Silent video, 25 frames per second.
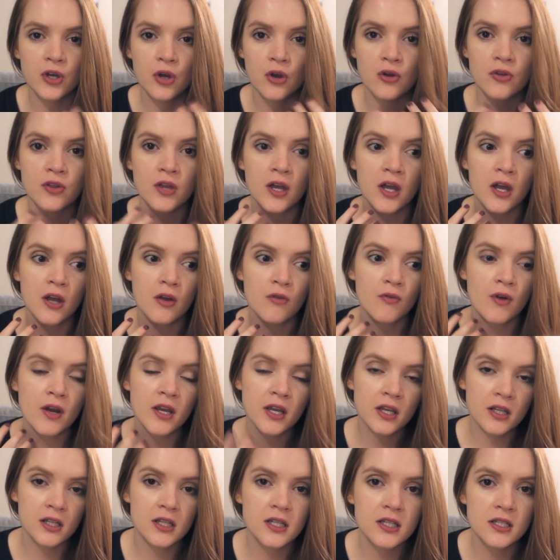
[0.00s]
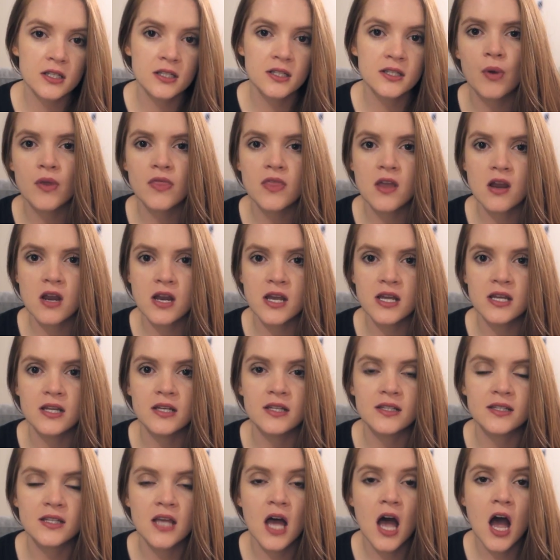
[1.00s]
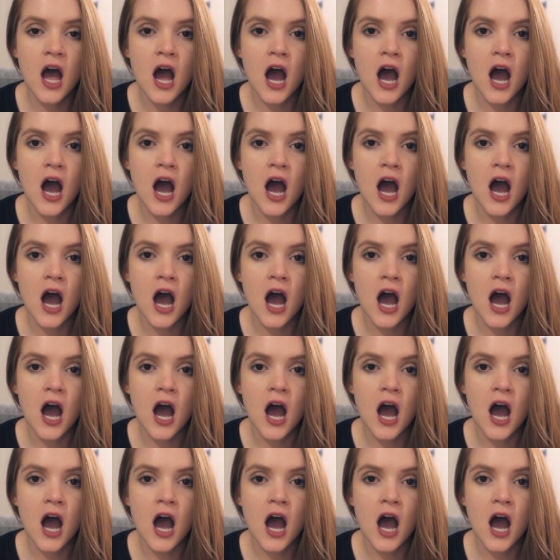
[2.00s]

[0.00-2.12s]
go there regulars when there is